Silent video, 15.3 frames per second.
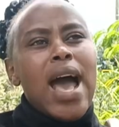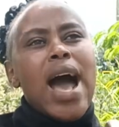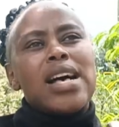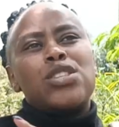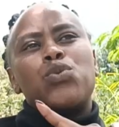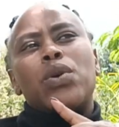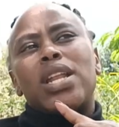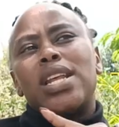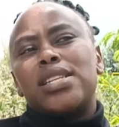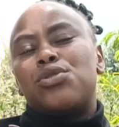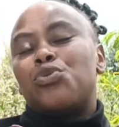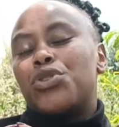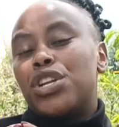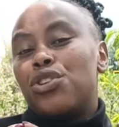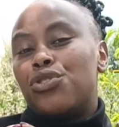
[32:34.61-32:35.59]
as well
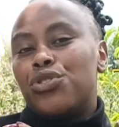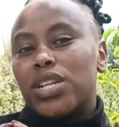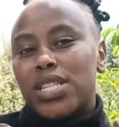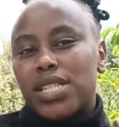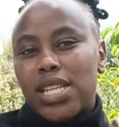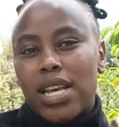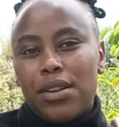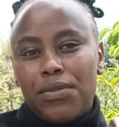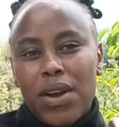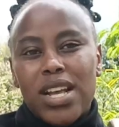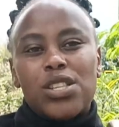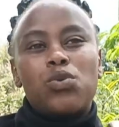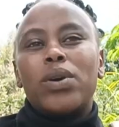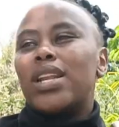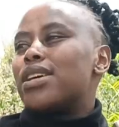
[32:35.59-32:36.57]
as read on yourself,
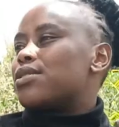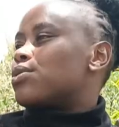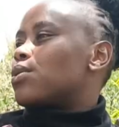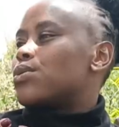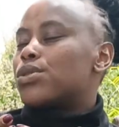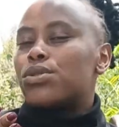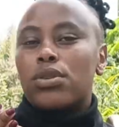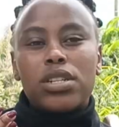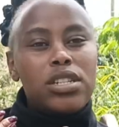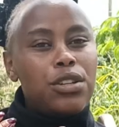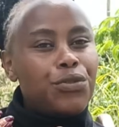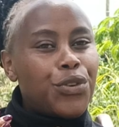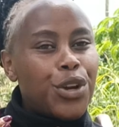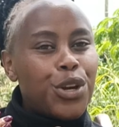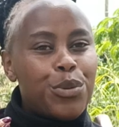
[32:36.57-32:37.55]
as well as consult
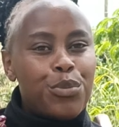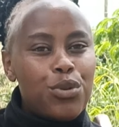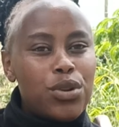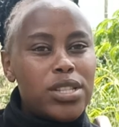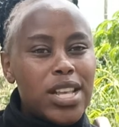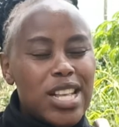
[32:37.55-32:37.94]
different books,